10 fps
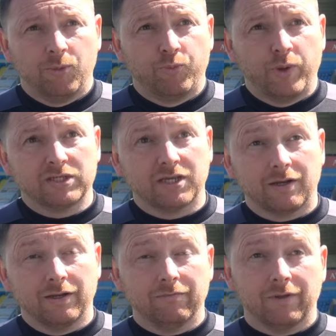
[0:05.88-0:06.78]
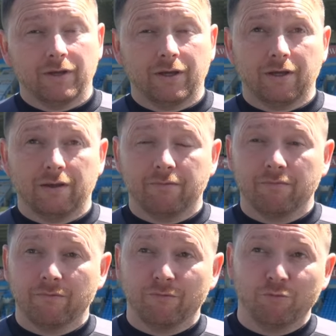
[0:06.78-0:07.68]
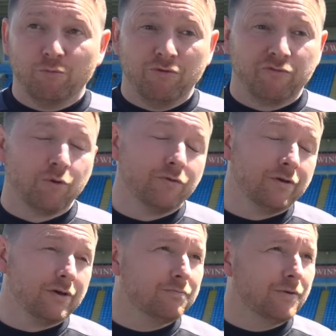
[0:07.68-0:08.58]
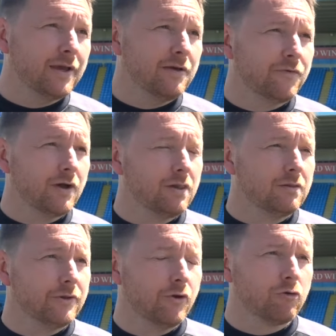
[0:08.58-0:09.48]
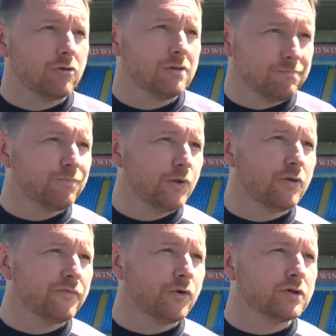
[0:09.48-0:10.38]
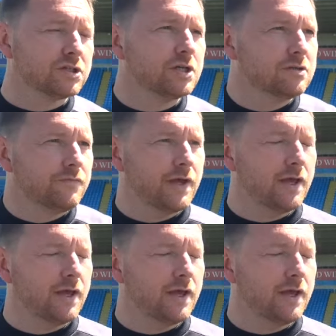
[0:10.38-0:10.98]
Basically, we've won the EFL, the inaugural, you know, the first season of the